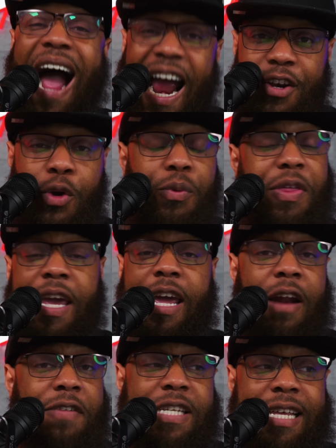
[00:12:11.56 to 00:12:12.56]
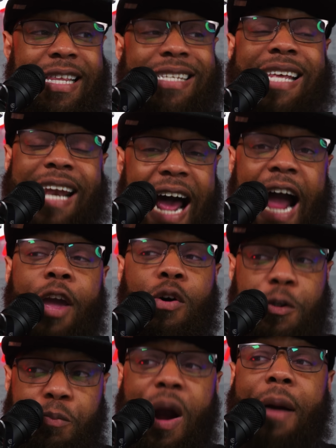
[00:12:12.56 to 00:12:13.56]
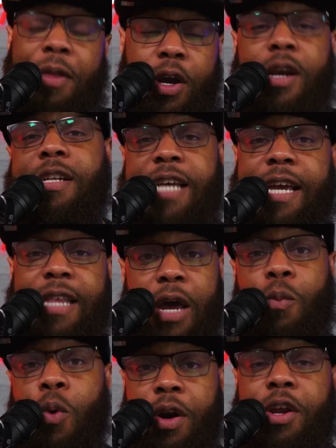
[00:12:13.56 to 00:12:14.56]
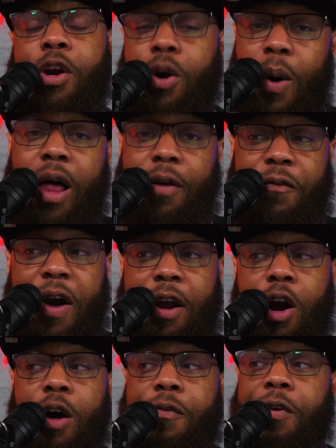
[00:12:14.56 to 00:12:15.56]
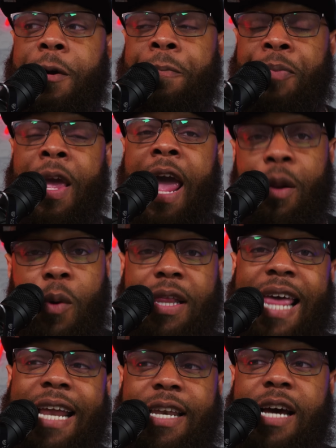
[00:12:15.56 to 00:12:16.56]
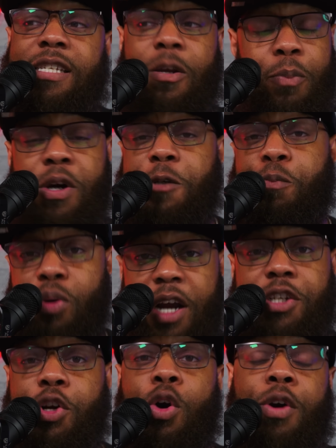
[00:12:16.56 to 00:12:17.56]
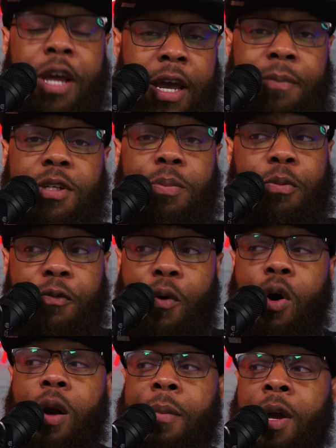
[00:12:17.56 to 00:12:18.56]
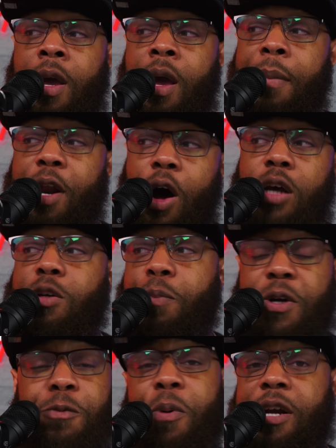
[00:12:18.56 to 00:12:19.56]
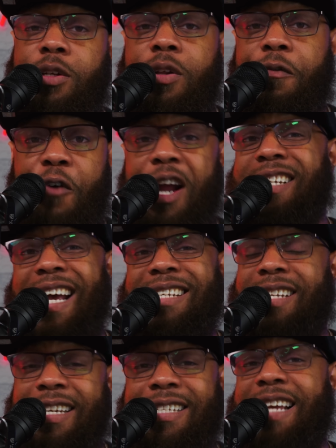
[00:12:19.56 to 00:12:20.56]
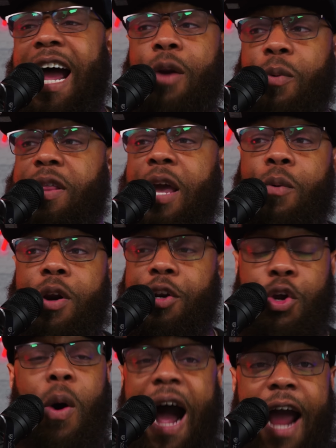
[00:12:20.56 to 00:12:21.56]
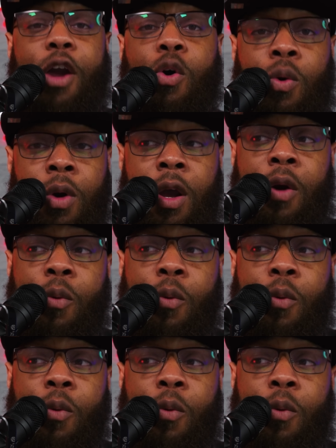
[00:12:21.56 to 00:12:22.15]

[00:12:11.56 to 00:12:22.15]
I do think, and I've said this, that Ayo is probably going to take that one year qualifying offer. And what that does, it puts pressure on him to perform, but it also puts pressure on the franchise to decide what they want to do. Ayo,